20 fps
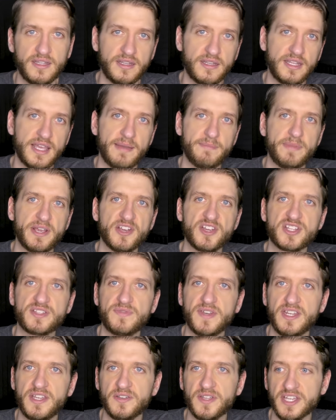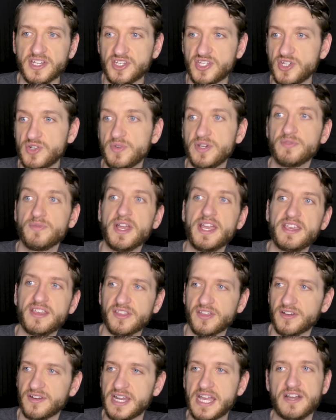in, that Berrics video, like do it
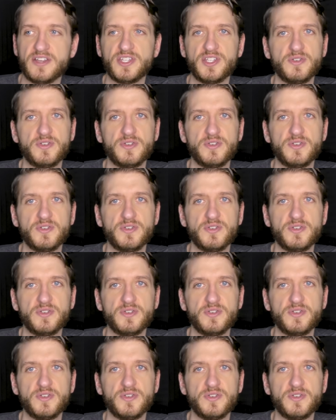regular now,